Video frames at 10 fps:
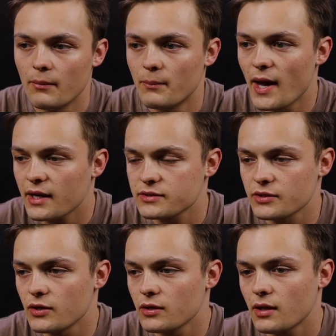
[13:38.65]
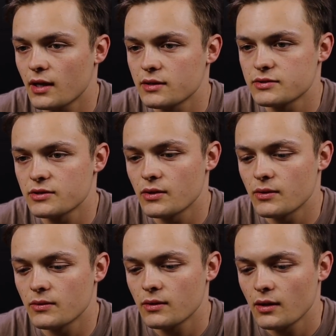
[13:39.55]
back to her. And
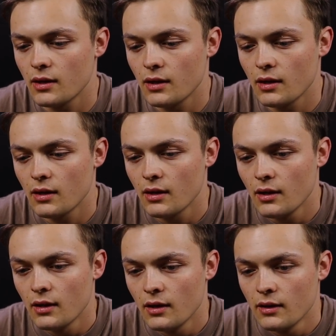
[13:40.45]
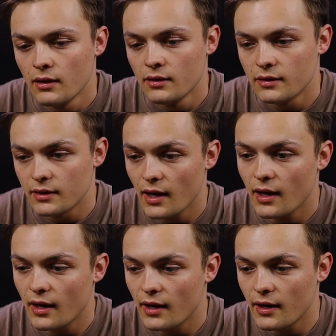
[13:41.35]
so,
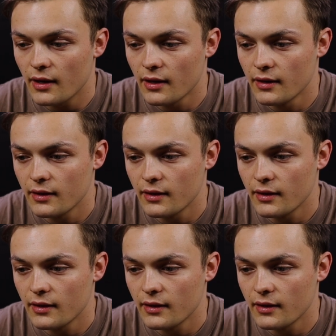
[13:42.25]
yeah, I